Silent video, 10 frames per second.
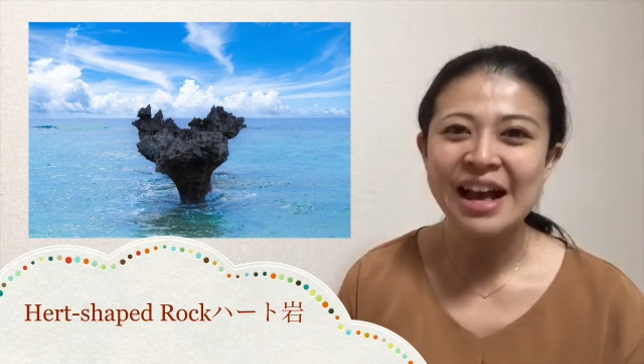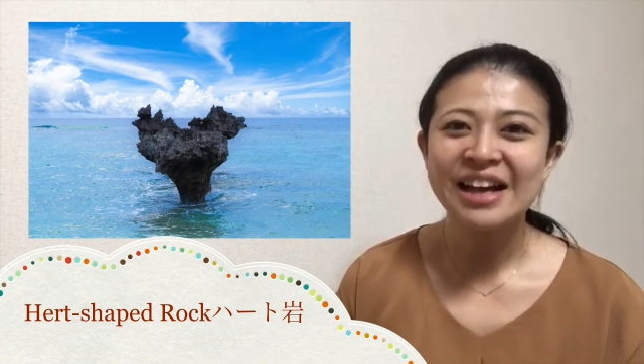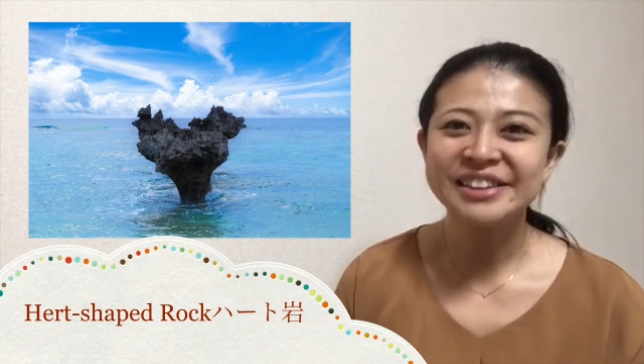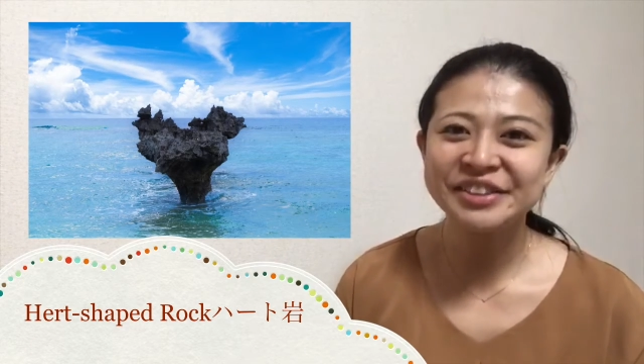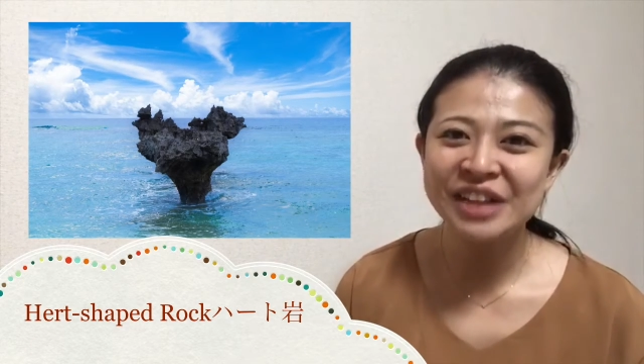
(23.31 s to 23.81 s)

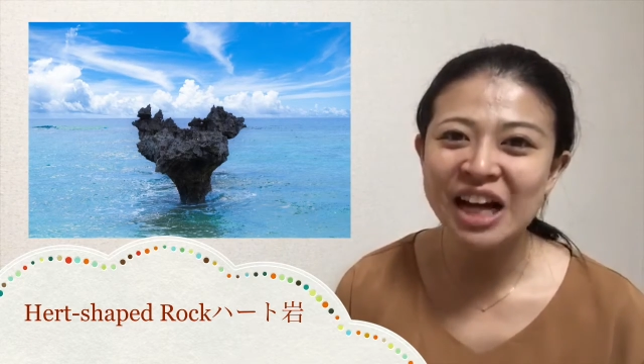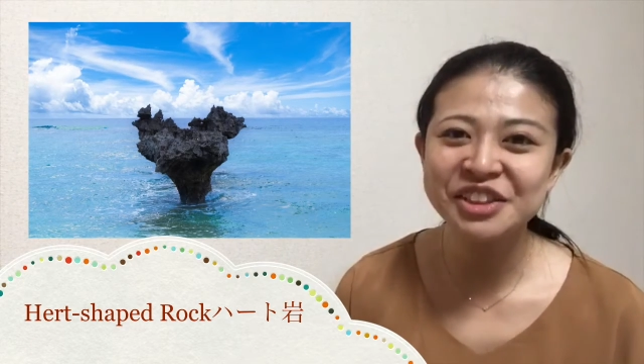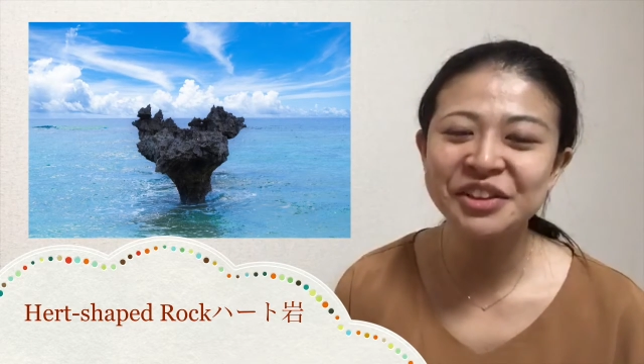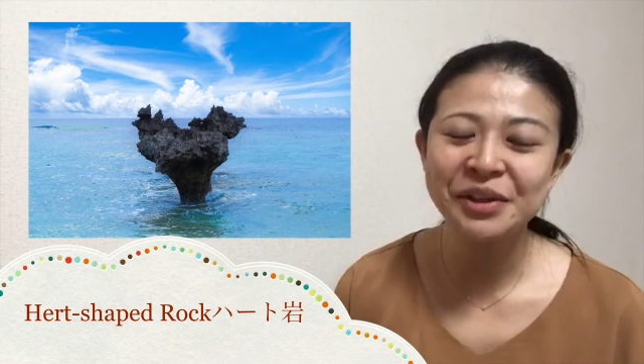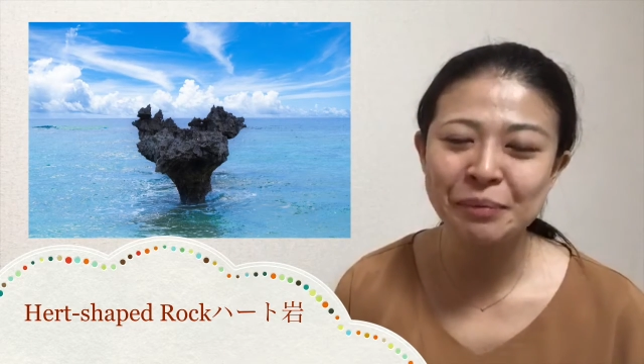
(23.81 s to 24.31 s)
It's
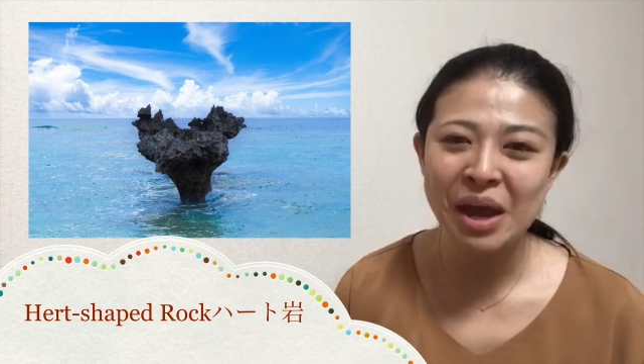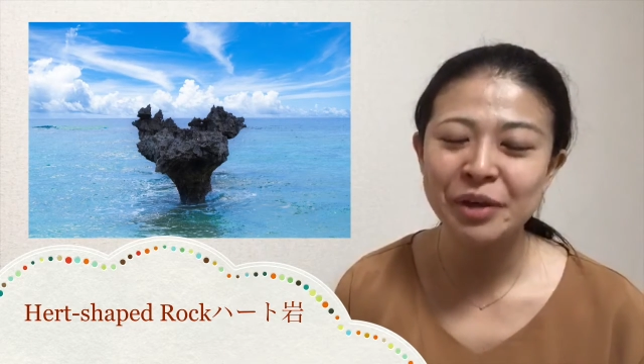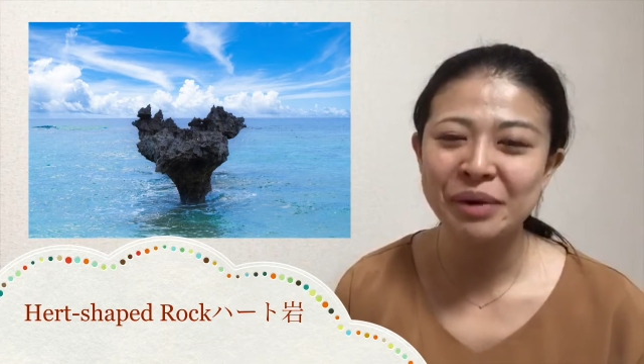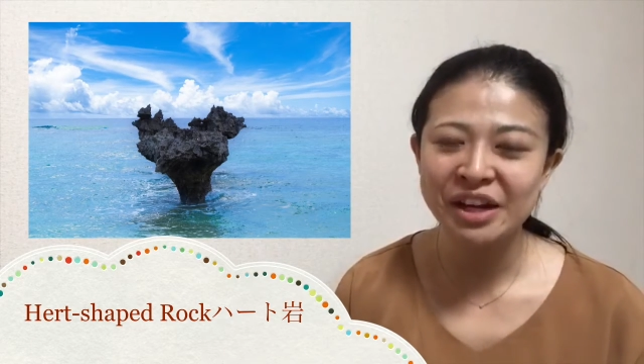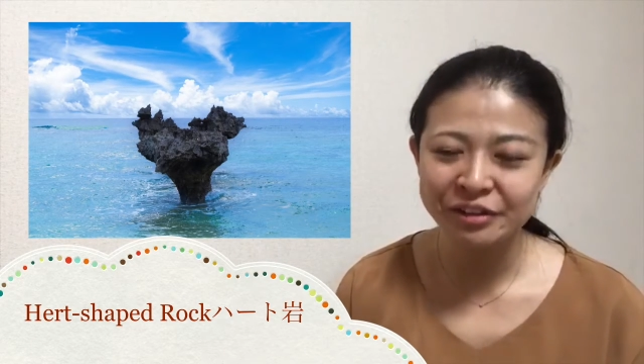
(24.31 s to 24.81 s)
naturally made
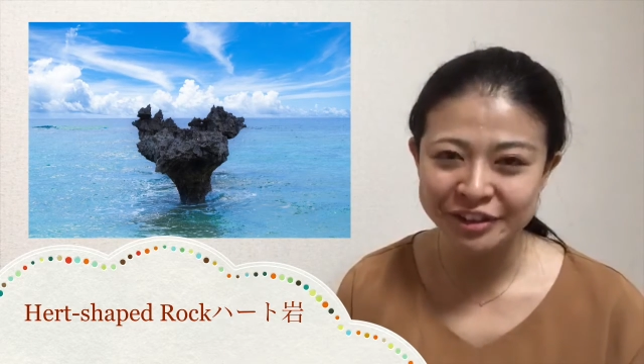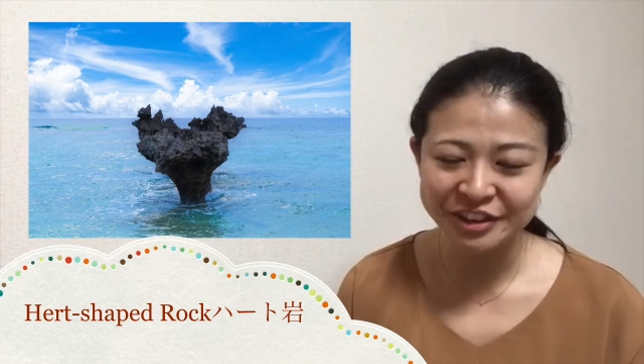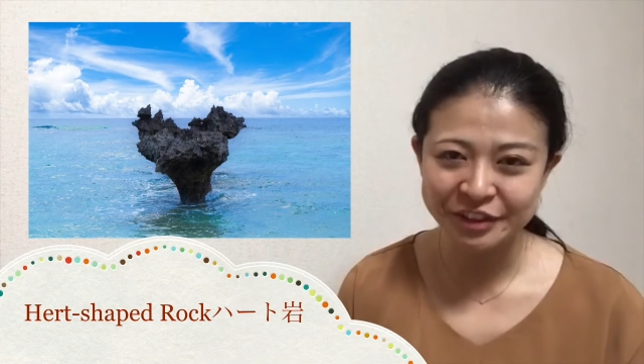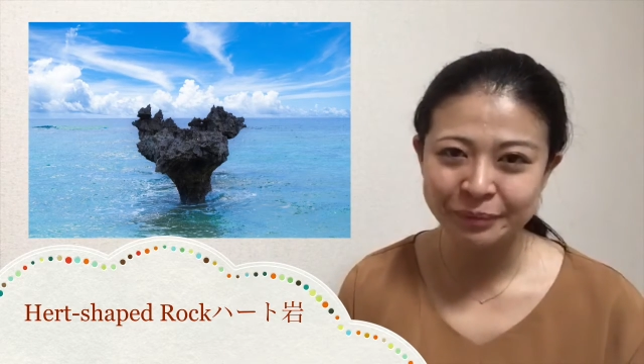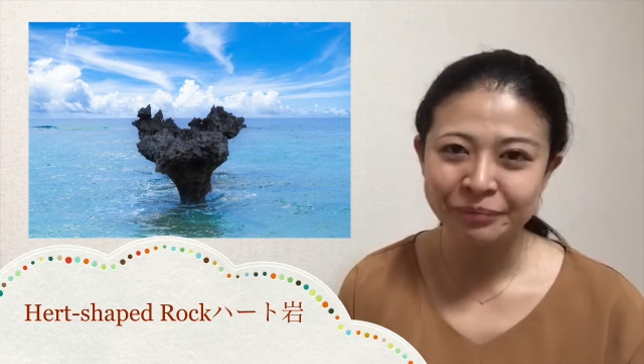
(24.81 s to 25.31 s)
by
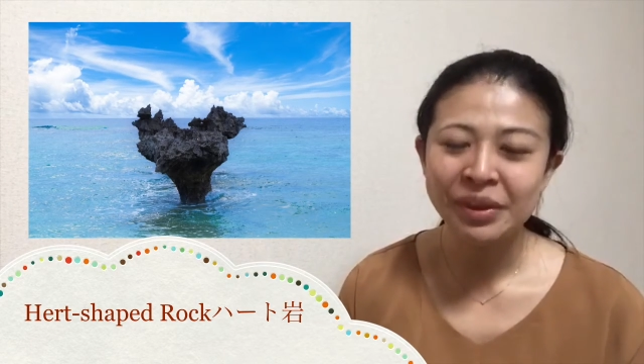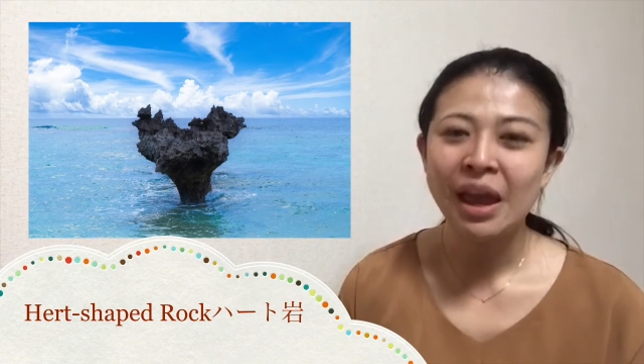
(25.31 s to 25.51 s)
erosion